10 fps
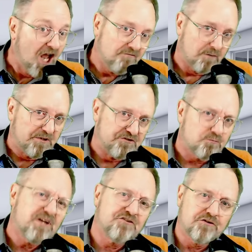from its
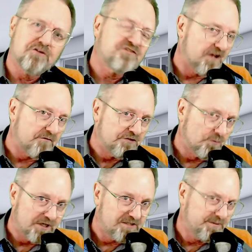original
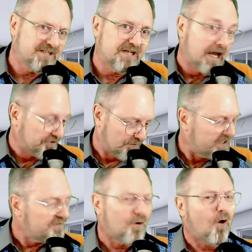720p and
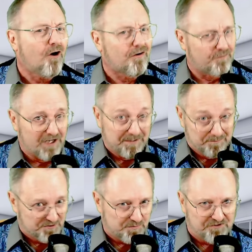24
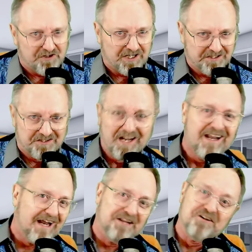frames per second,
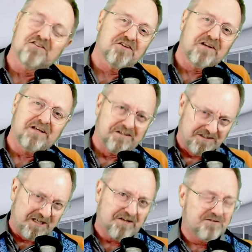and there's a link in
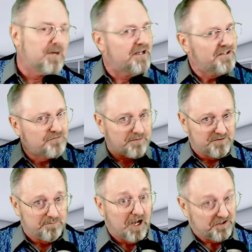that to my description
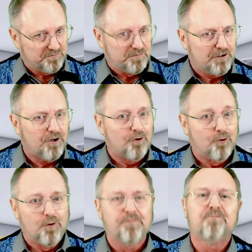box below.